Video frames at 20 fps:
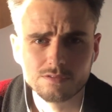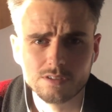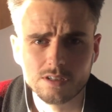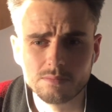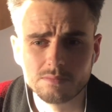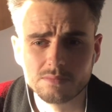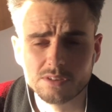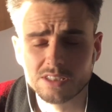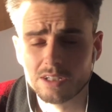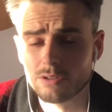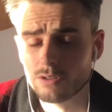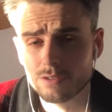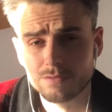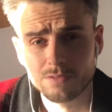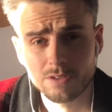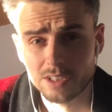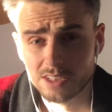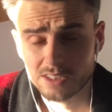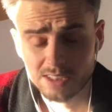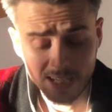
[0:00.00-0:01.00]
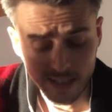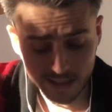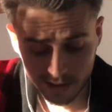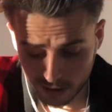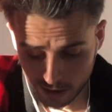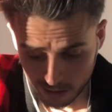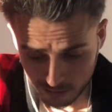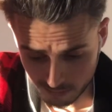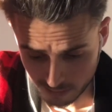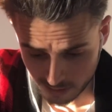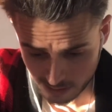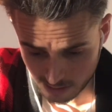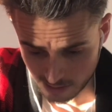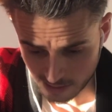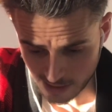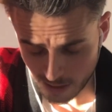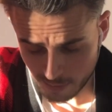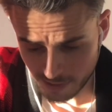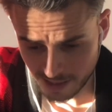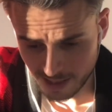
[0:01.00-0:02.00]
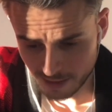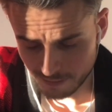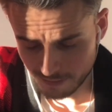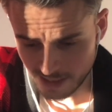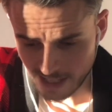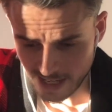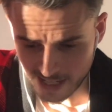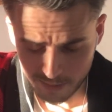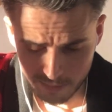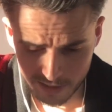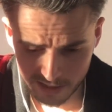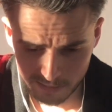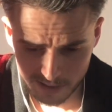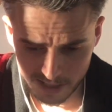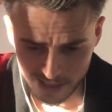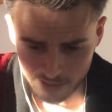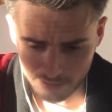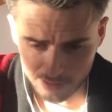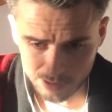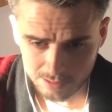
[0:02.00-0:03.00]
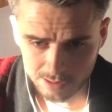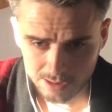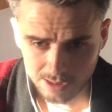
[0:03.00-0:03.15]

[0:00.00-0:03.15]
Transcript: Stereophonics, Kelly Jones. How am I nearly forgetting him? He's my hero.